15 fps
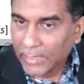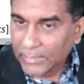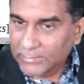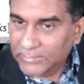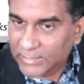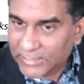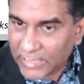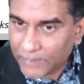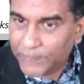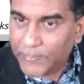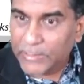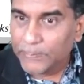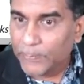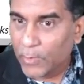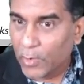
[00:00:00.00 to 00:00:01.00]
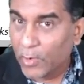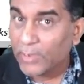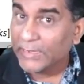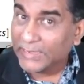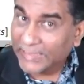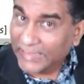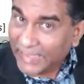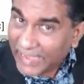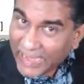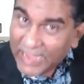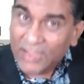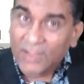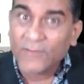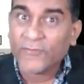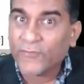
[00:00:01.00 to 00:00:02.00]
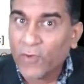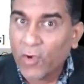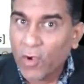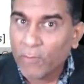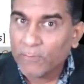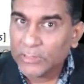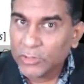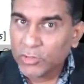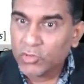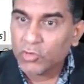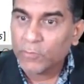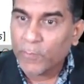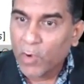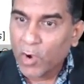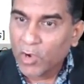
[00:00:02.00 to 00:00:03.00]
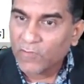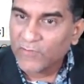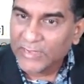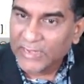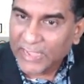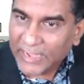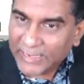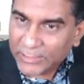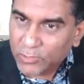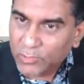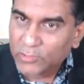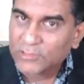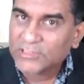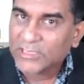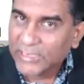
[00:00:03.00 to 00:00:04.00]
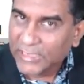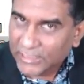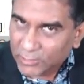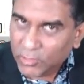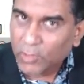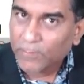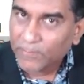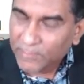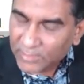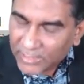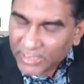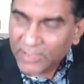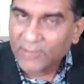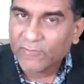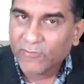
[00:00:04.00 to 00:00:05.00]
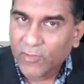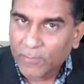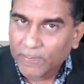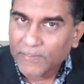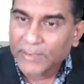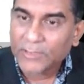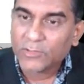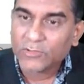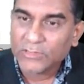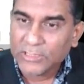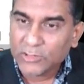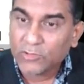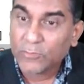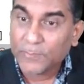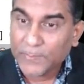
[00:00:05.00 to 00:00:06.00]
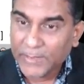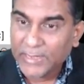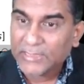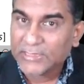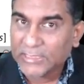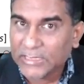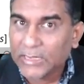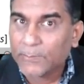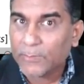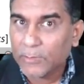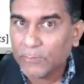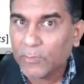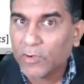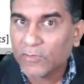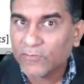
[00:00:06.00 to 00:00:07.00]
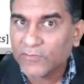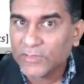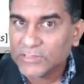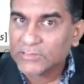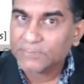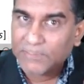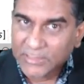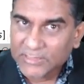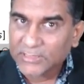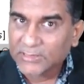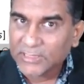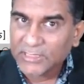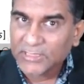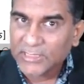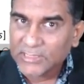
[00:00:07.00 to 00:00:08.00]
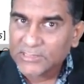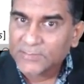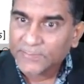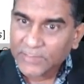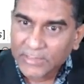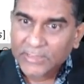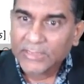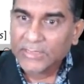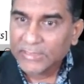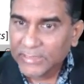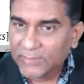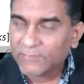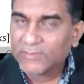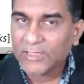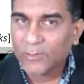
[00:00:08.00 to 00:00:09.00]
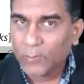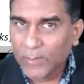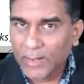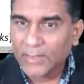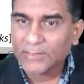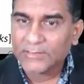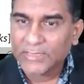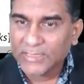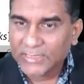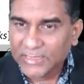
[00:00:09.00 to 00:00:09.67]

The double bond can form new bond with hydrogen atom. Can form, but you need to break the double bond first. But the thing is, if they want, they